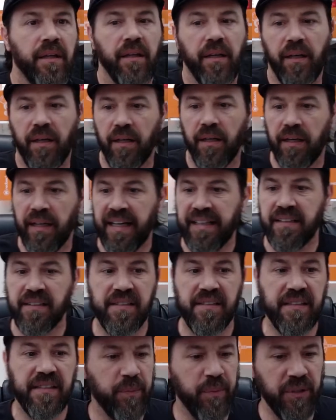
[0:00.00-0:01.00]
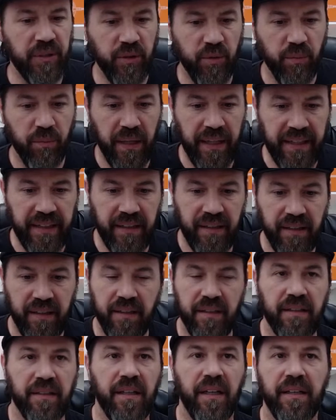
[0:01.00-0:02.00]
Uh, I had to set up a new mic.
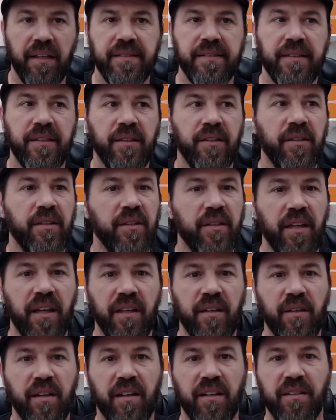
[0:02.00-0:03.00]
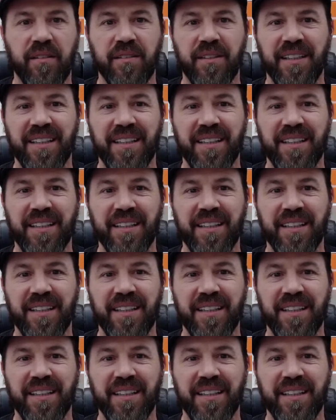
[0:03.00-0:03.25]
Uh, you get y'all.